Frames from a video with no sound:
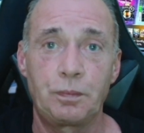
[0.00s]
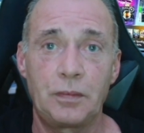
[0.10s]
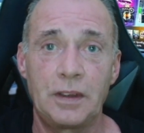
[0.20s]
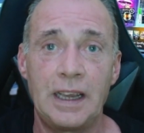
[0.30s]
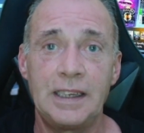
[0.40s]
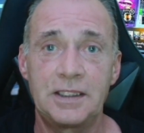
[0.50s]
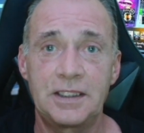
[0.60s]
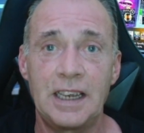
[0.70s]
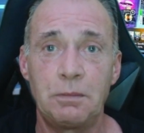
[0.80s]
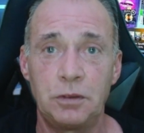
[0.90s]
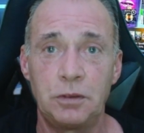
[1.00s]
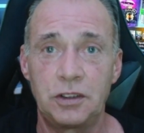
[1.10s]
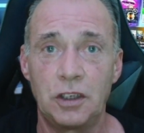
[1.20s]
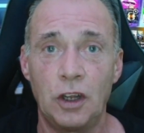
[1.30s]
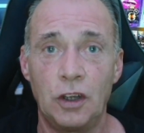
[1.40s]
the headset
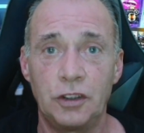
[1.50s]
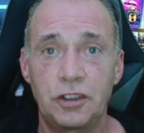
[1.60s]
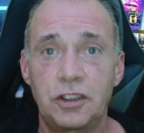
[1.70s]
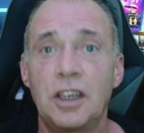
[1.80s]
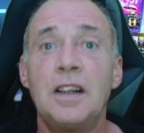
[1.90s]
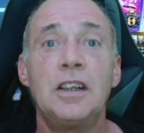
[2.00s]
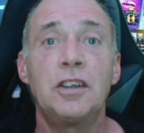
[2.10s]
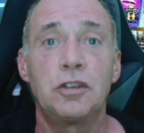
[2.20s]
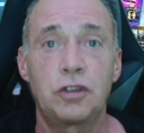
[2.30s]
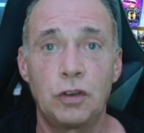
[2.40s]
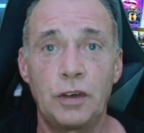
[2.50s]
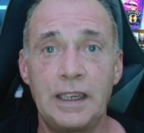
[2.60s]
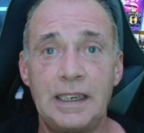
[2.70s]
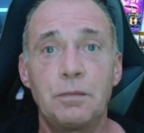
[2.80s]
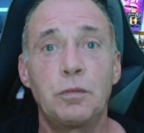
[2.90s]
was launched,
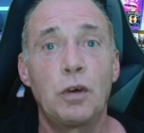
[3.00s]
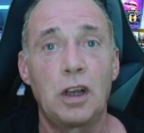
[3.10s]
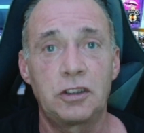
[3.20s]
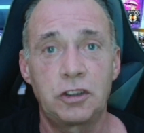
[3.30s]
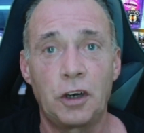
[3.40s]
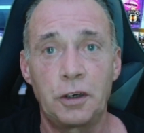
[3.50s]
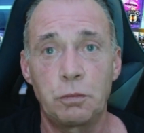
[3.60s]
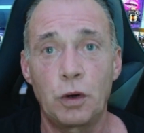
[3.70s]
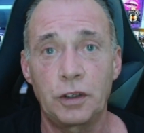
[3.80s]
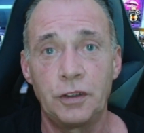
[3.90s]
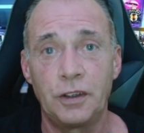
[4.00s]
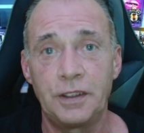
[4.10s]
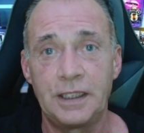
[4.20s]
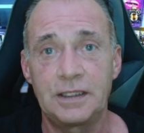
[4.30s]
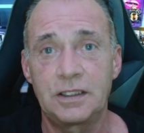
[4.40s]
Sony started working on
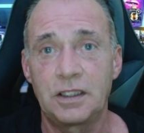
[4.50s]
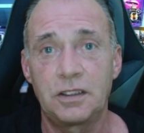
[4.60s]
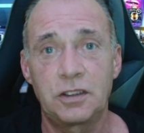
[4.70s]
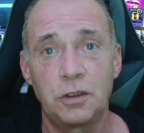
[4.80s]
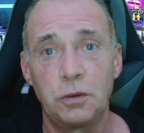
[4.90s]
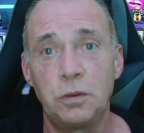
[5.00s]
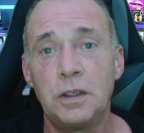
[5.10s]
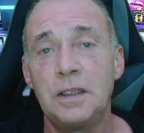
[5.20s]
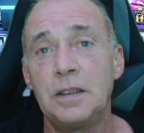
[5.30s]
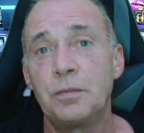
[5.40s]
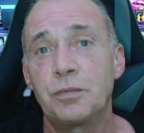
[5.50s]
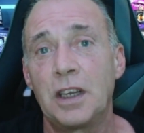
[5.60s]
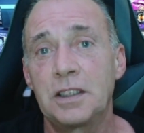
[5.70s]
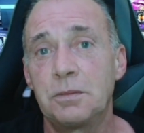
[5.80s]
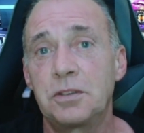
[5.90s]
this. So
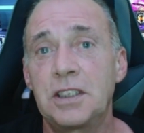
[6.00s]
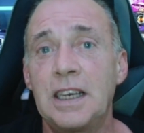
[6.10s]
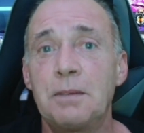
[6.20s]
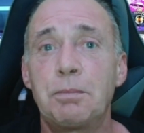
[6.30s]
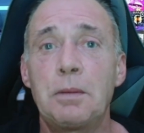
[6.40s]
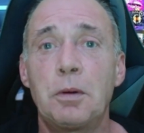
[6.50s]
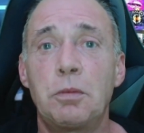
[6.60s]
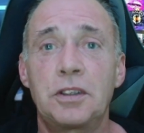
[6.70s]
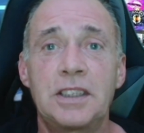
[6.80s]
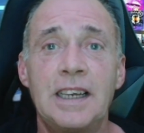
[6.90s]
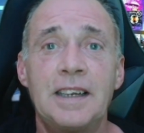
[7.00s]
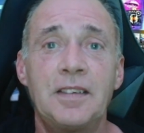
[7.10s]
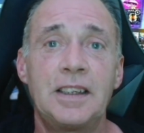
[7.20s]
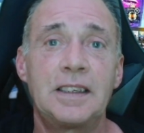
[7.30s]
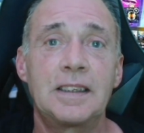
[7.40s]
as I'm saying, people were saying
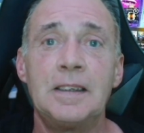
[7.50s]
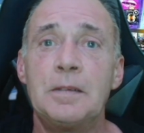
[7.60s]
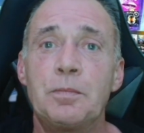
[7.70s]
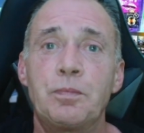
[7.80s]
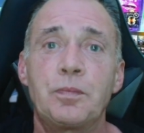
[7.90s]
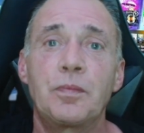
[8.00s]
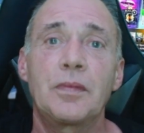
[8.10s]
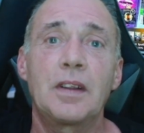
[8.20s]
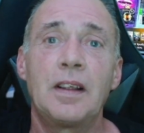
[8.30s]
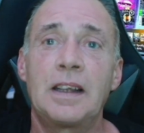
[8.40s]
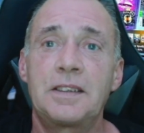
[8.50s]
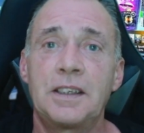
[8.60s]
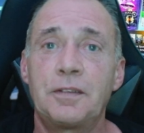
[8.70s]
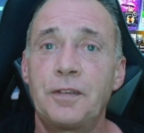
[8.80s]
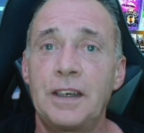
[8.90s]
that that's
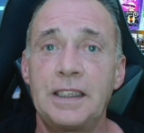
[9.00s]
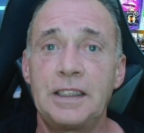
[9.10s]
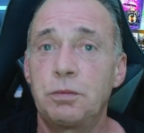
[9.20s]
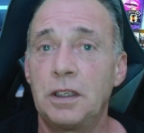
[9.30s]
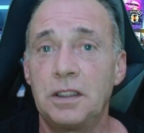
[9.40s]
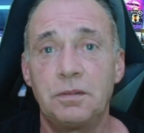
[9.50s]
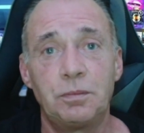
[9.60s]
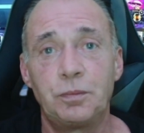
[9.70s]
it finished. Well,